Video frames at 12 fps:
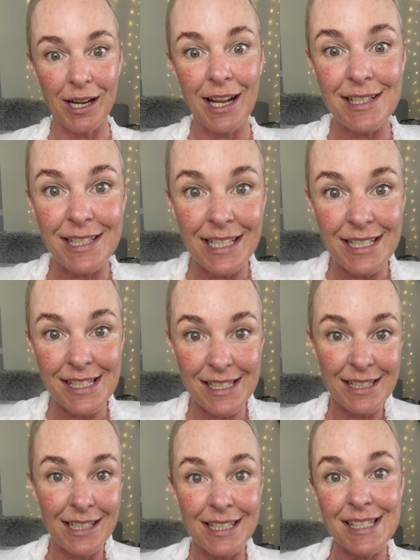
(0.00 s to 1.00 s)
Our
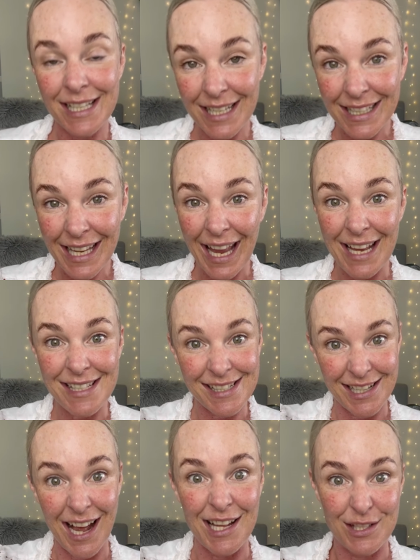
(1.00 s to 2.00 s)
skincare
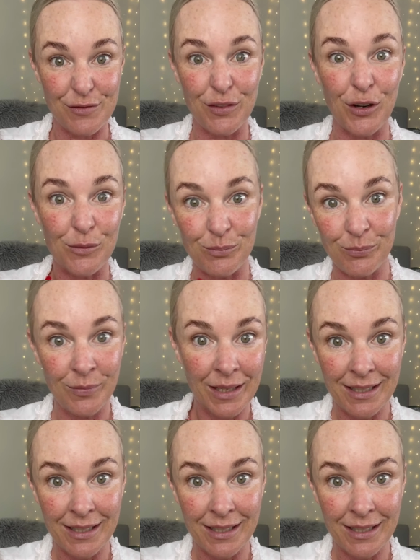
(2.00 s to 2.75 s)
starts from